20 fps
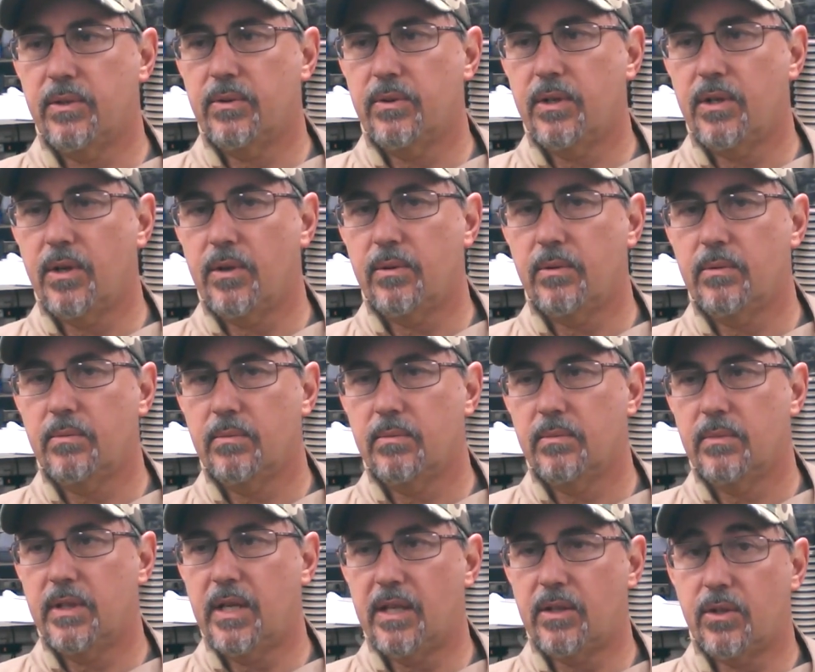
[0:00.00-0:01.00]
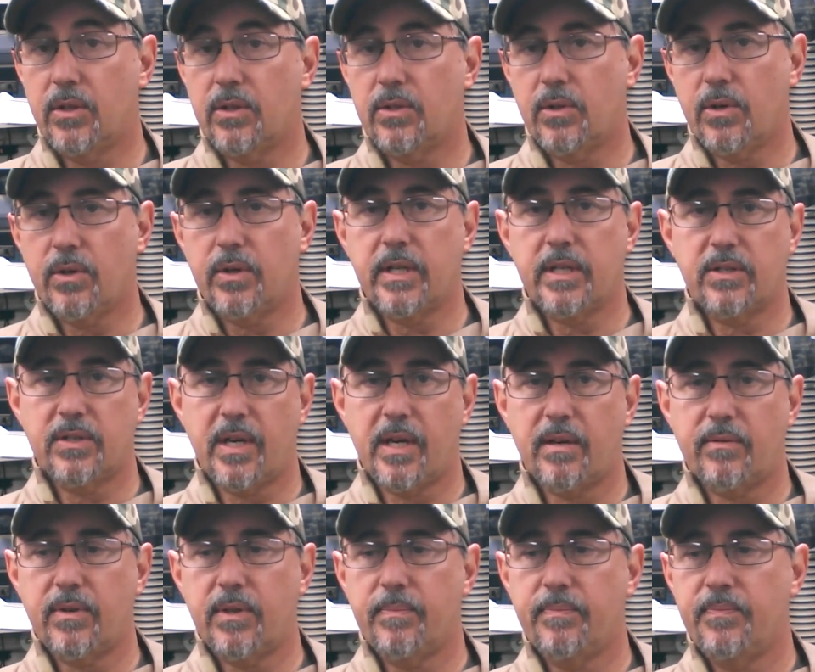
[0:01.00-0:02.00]
you know, get good turnings out
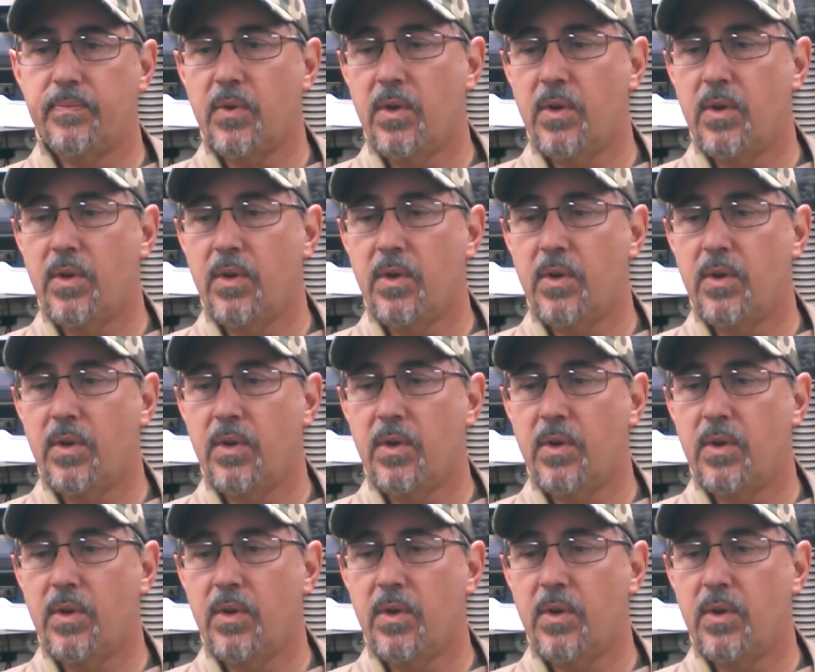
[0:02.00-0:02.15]
of it.